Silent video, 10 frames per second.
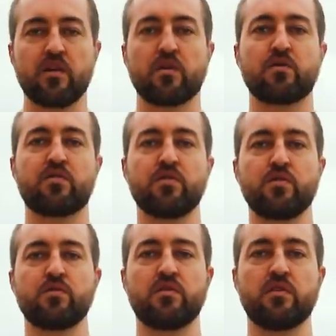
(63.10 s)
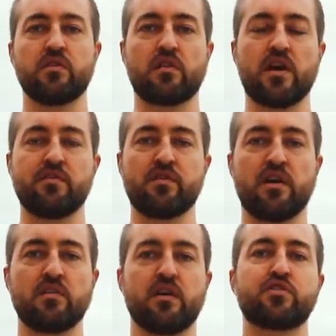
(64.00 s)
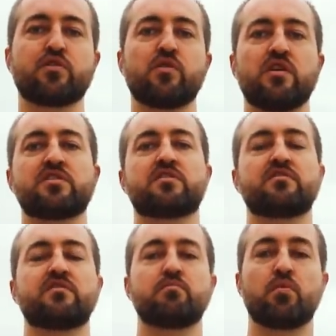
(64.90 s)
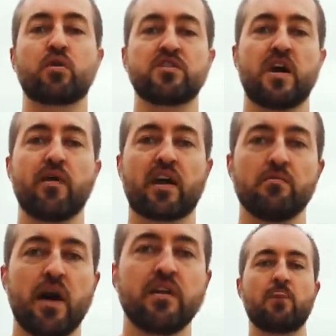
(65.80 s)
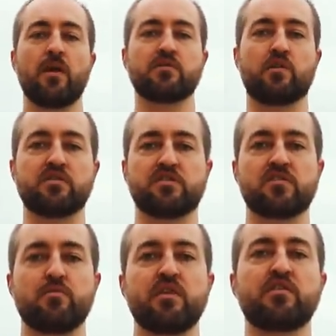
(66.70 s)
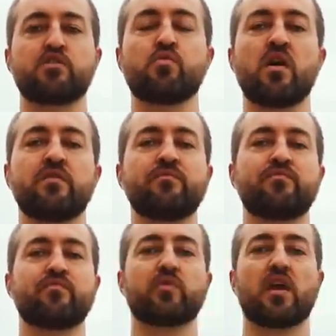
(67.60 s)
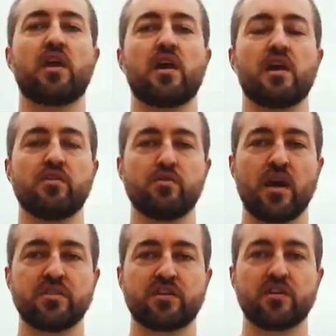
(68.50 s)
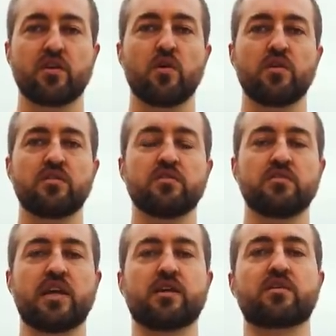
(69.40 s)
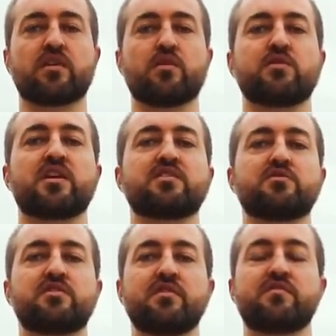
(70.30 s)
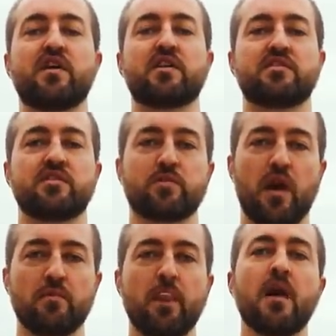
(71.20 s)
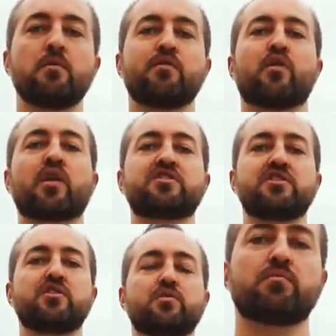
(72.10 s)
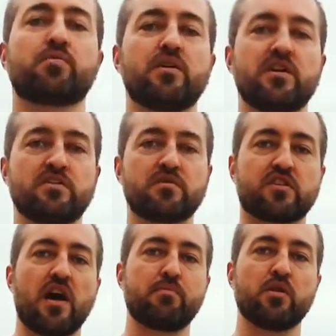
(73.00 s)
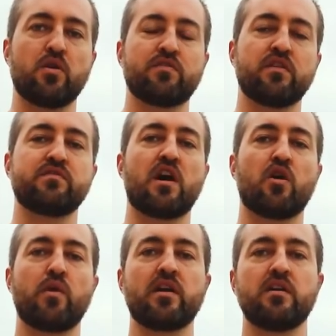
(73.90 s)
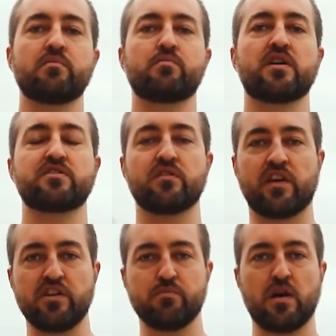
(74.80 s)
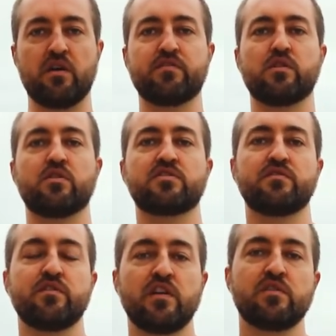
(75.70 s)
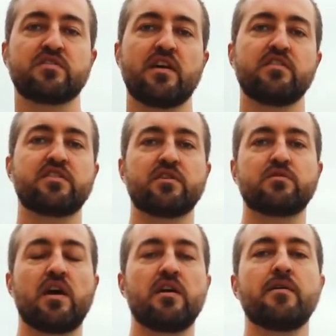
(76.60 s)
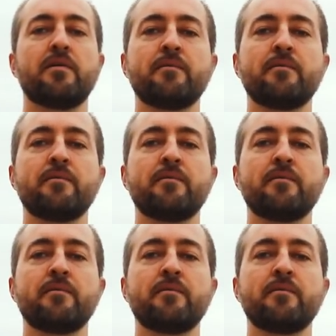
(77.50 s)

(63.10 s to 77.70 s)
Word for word: to go through kind of a, a short list of books I recommend, as well as a summary of each one. And you guys can go and take a look at those as you see fit, okay? Before we continue, please subscribe below if you have not already. Press the notification bell for alerts of new videos every single day.